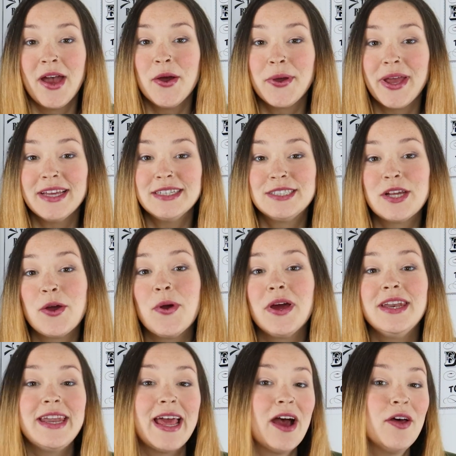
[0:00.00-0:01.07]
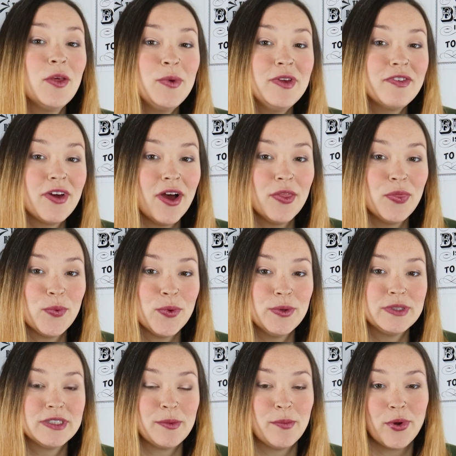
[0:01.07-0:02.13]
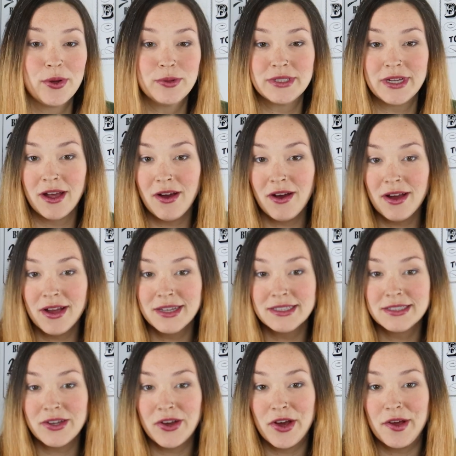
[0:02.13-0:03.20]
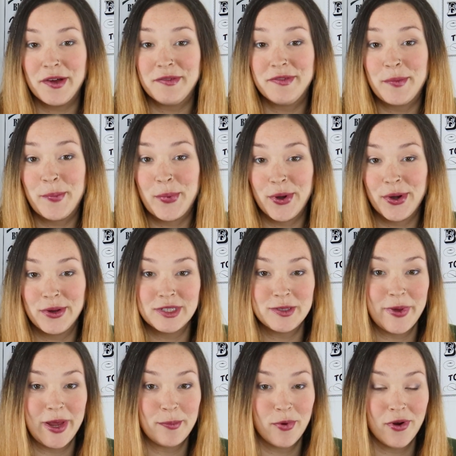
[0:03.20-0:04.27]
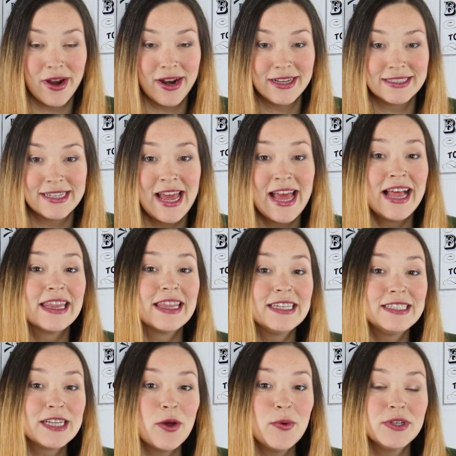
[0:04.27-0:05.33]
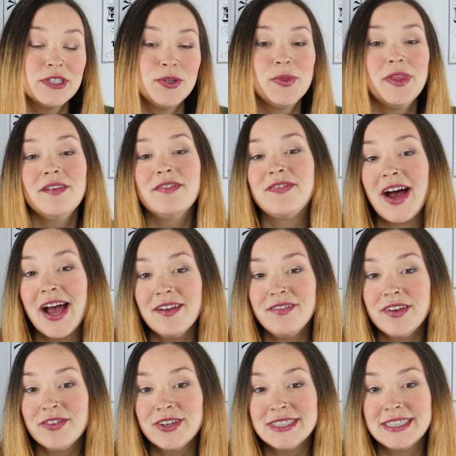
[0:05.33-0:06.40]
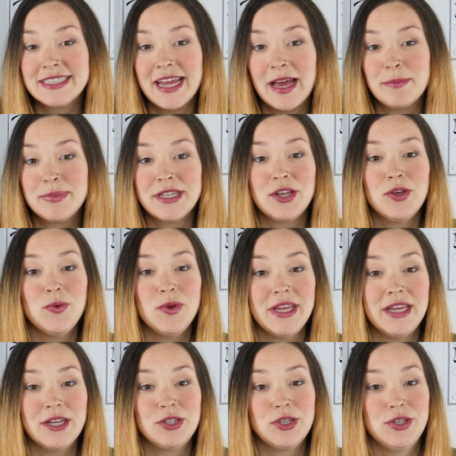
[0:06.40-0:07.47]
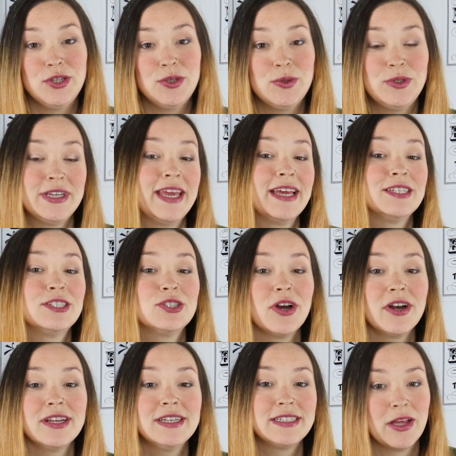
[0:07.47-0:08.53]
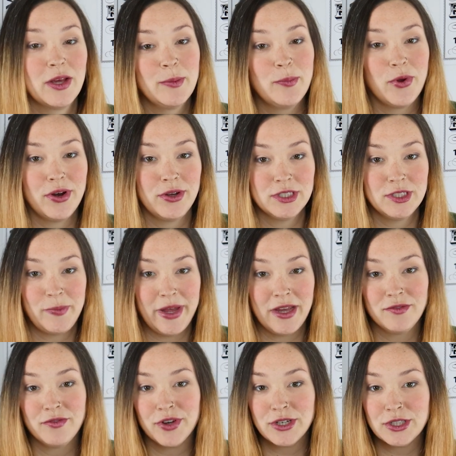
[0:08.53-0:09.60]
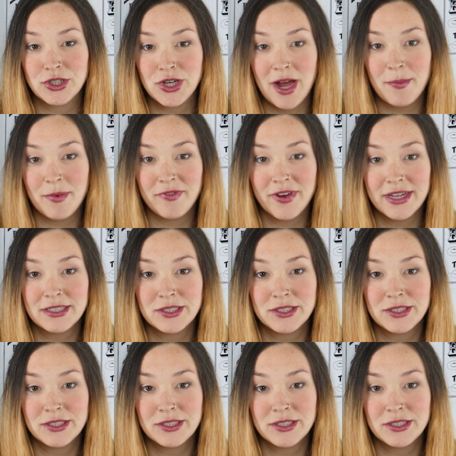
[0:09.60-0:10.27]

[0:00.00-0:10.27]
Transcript: Okay, so now that we've gone through some pros and cons of print-on-demand products, let's go into the 5 different steps that you need to do to get started selling print-on-demand for your Shopify